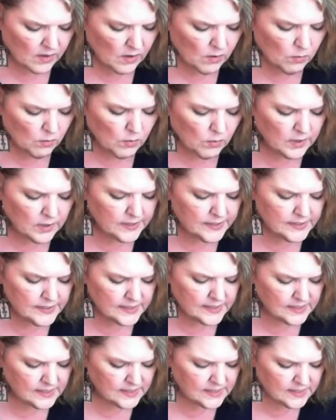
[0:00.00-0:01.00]
Where he
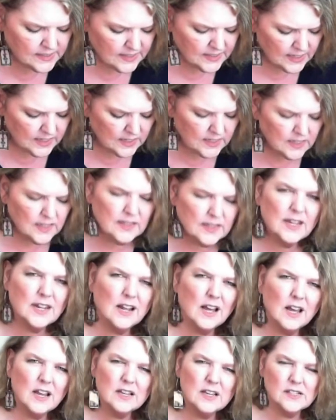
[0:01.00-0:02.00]
stayed in that
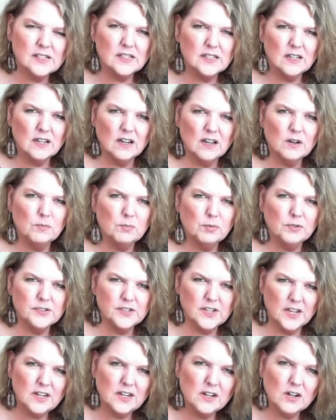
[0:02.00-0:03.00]
icy kind of,
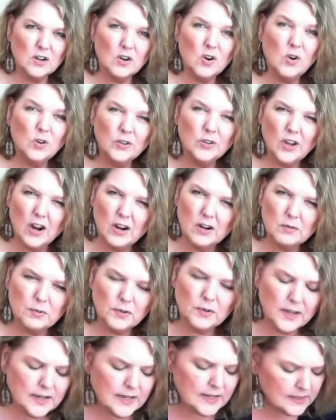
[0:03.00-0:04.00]
stayed in a cold heart
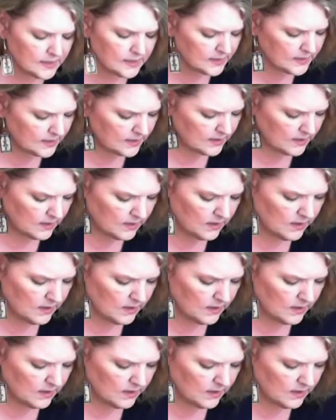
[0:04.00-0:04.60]
place